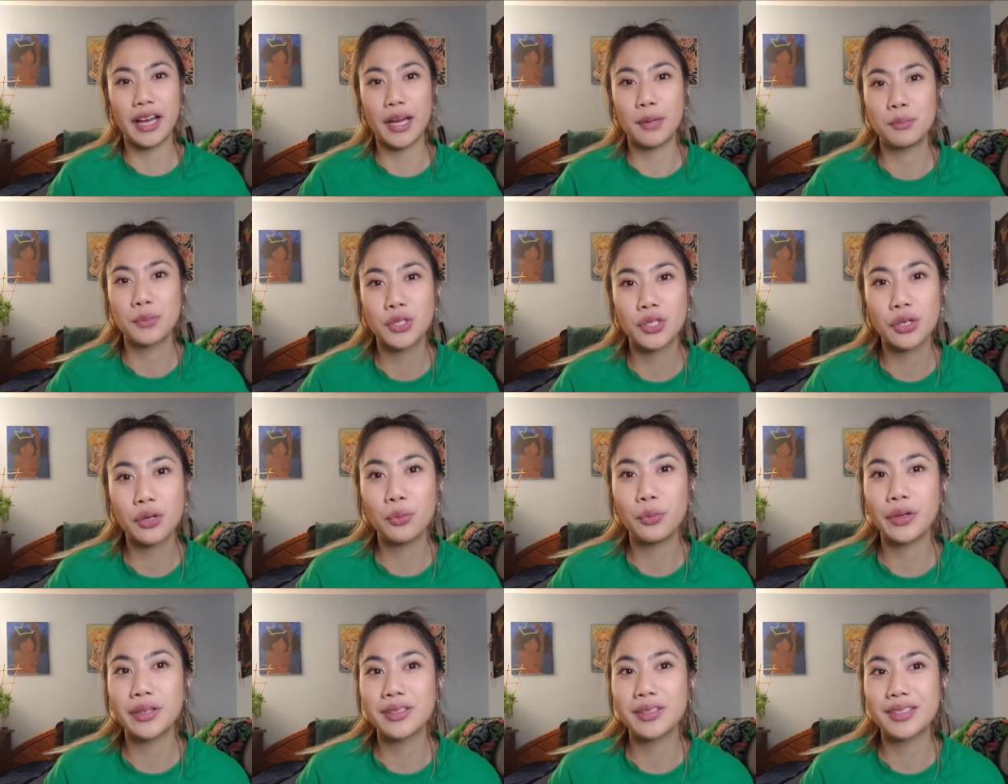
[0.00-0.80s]
I'm sure
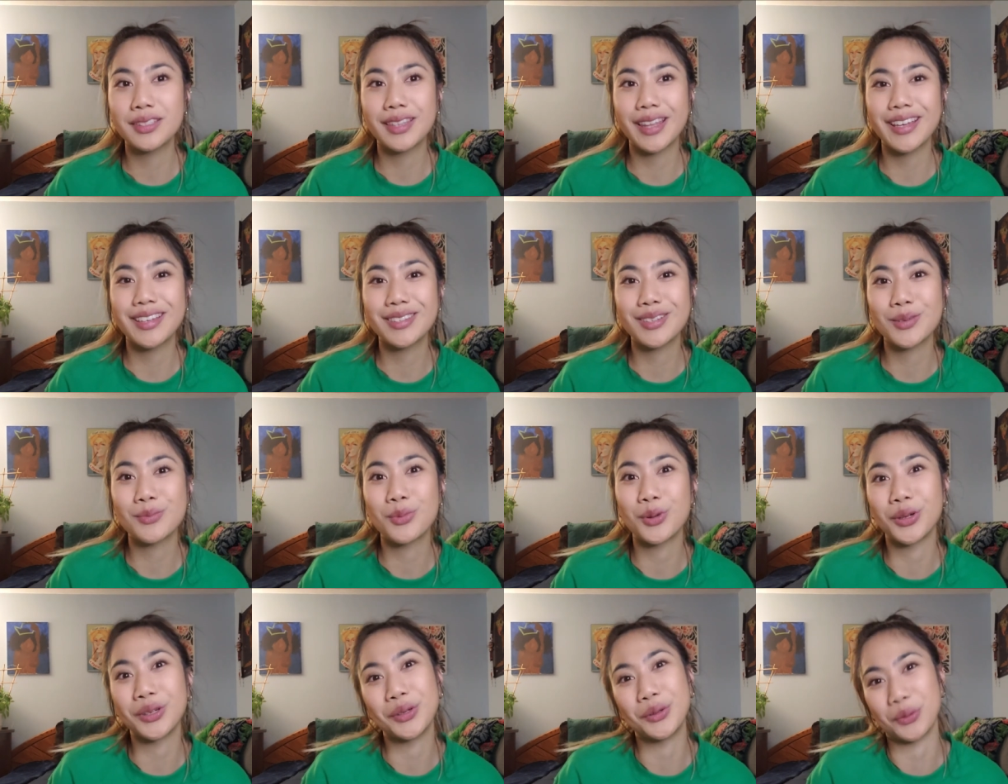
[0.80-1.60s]
once things are
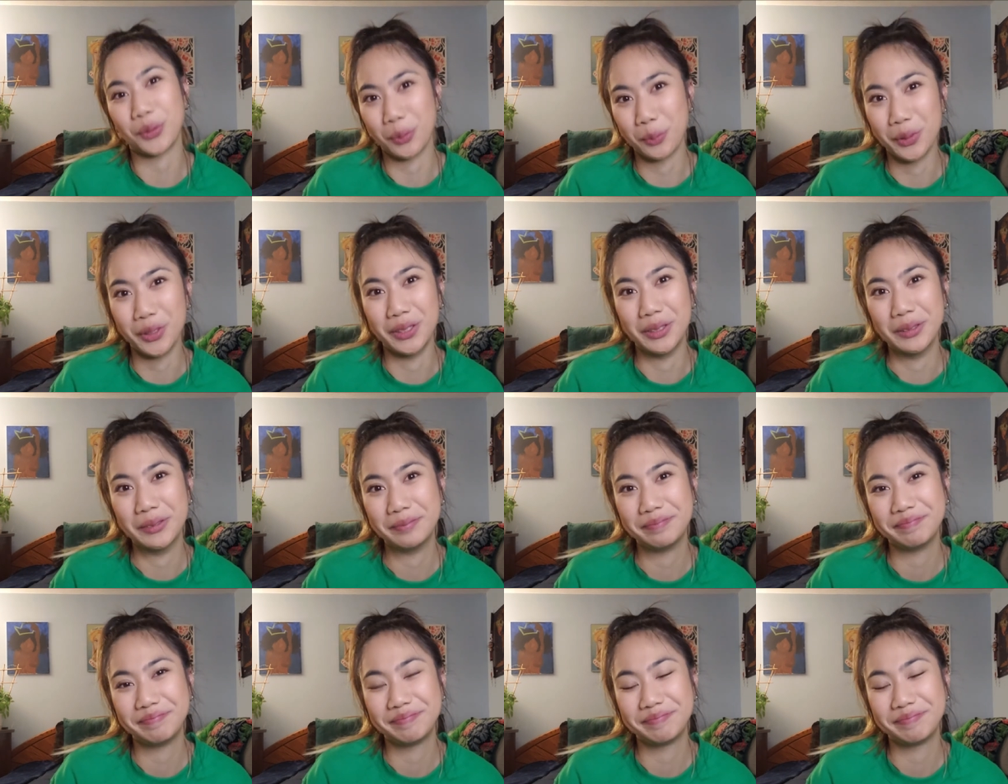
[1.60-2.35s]
more normal,